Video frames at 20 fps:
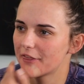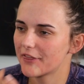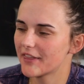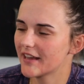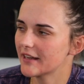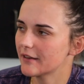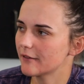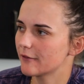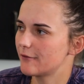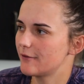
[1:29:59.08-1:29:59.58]

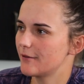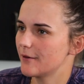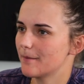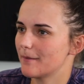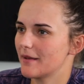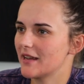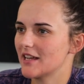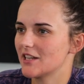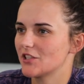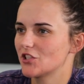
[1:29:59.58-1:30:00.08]
think for
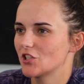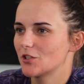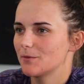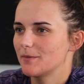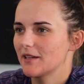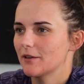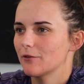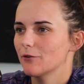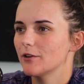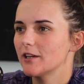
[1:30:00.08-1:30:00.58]
me, it's just
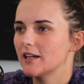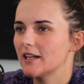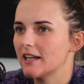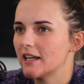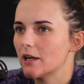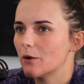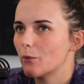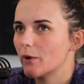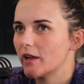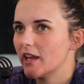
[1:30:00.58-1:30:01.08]
being
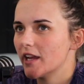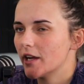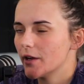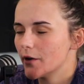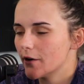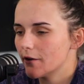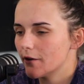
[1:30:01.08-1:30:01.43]
really aware